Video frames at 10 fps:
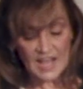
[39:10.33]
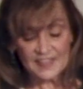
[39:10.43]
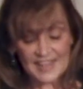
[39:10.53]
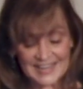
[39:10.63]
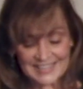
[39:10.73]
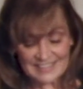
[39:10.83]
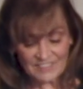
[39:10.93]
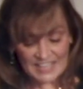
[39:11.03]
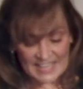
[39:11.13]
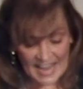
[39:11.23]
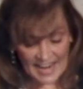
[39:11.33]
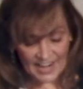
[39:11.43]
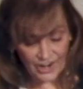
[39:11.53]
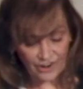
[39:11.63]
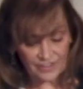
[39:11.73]
They didn't even
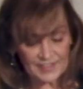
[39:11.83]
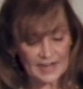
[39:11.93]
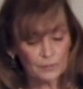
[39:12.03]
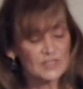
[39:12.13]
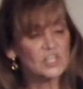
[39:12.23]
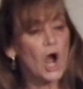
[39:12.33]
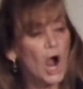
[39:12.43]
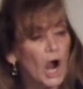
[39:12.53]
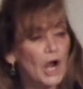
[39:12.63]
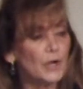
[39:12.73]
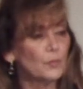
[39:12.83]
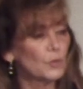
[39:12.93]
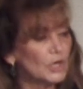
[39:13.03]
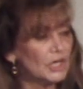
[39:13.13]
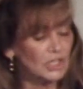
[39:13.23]
care that it was hard
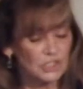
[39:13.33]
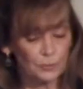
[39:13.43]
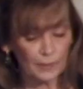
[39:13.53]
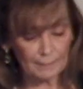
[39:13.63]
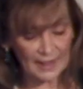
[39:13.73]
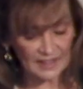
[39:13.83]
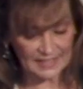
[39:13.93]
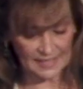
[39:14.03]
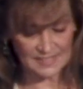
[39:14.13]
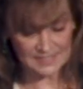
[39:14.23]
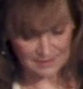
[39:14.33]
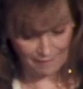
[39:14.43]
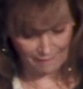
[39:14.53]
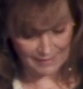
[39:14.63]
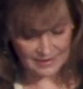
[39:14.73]
work to rebel against
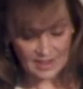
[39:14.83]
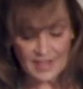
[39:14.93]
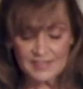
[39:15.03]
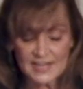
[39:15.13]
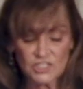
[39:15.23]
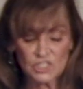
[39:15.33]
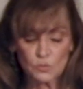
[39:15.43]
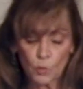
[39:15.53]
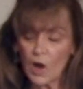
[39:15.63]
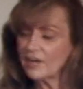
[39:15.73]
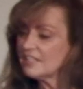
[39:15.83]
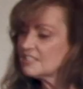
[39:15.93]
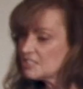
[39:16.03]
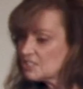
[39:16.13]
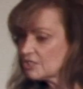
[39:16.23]
God. They just wanted
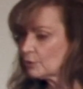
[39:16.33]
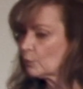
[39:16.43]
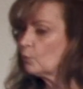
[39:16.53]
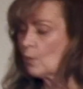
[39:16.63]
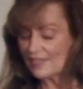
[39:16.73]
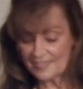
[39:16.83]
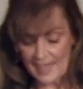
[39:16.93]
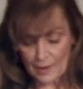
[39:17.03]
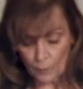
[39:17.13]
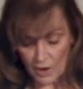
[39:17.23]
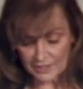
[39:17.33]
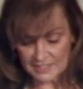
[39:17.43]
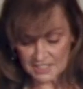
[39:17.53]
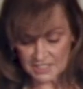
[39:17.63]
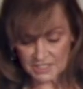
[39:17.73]
to do what they wanted
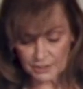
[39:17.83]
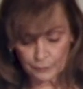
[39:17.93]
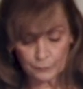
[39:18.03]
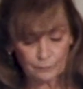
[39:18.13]
to do.